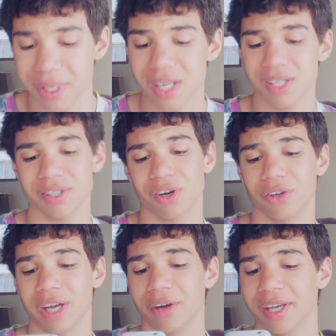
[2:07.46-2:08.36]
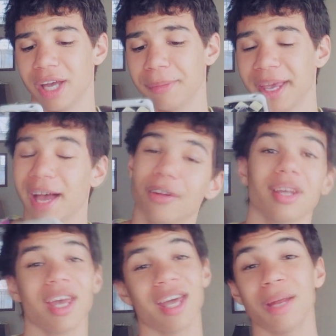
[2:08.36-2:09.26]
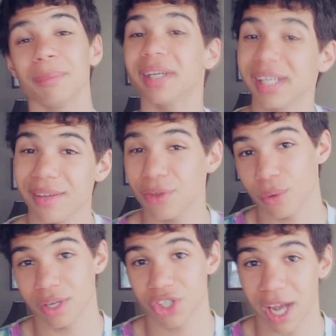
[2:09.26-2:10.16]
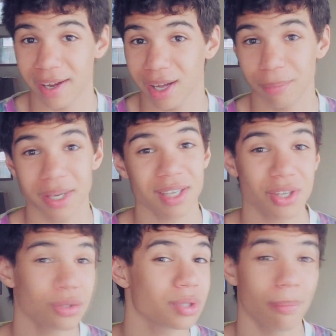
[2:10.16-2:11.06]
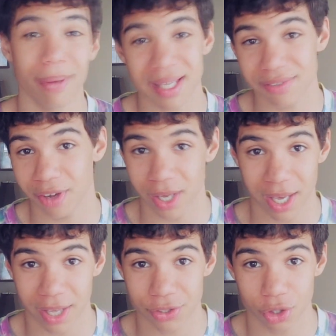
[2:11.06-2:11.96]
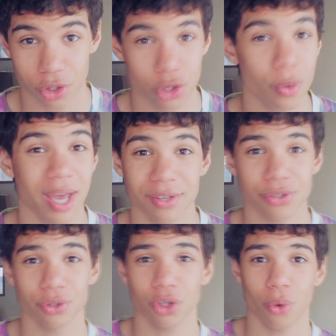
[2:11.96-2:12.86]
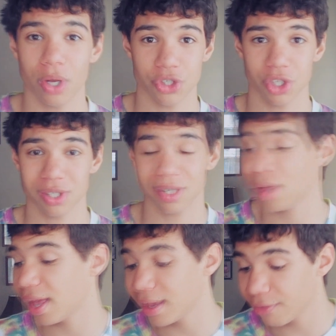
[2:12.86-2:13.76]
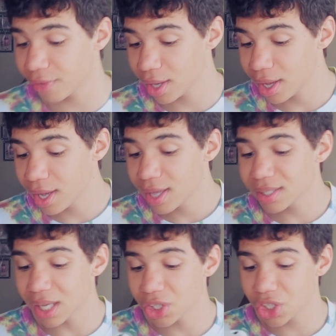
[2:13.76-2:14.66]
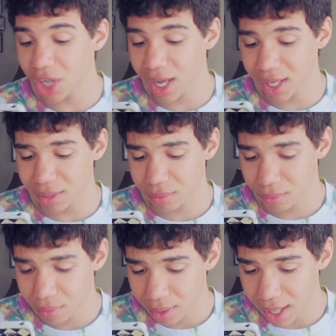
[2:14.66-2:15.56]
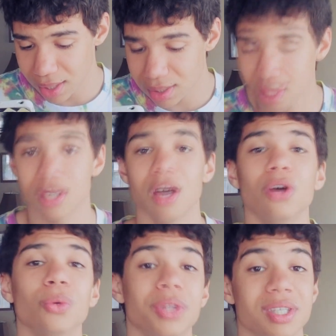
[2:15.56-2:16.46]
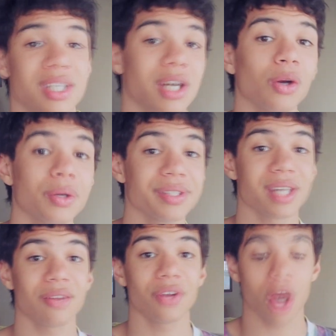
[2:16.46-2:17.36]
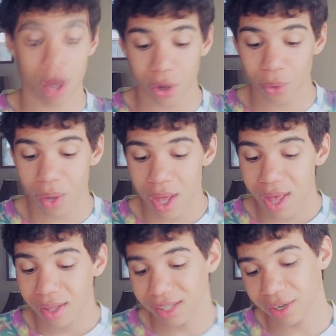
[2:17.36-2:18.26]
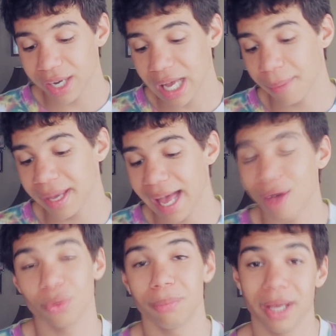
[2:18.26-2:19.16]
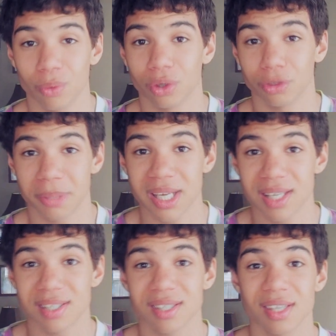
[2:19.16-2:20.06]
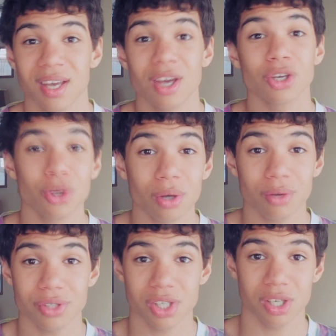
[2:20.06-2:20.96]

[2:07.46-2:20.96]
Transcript: peace or Larry coming out? And I'm gonna give you a shout out because this is the best fucking answer. You answered the question to life. Sunshine and snow with a 0 instead of an O. Larry coming out would make world peace. Kudos